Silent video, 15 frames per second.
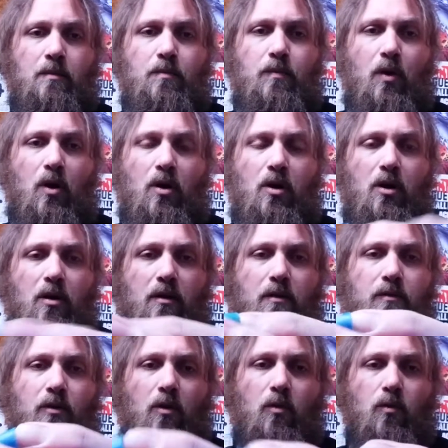part
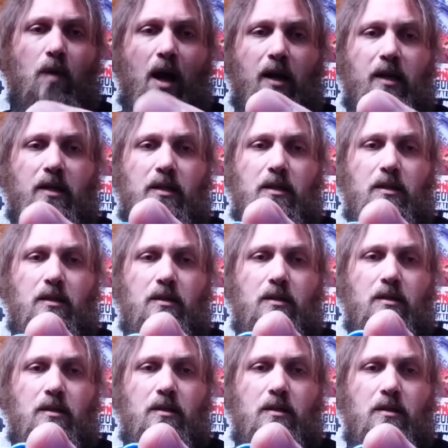of a rocket,
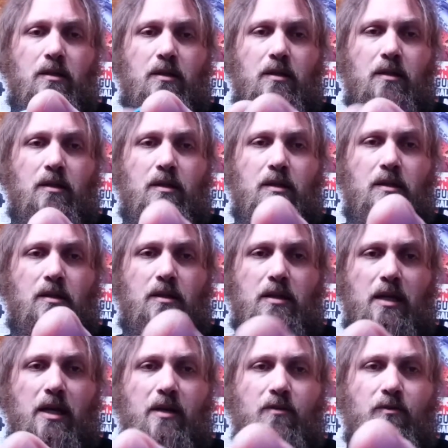like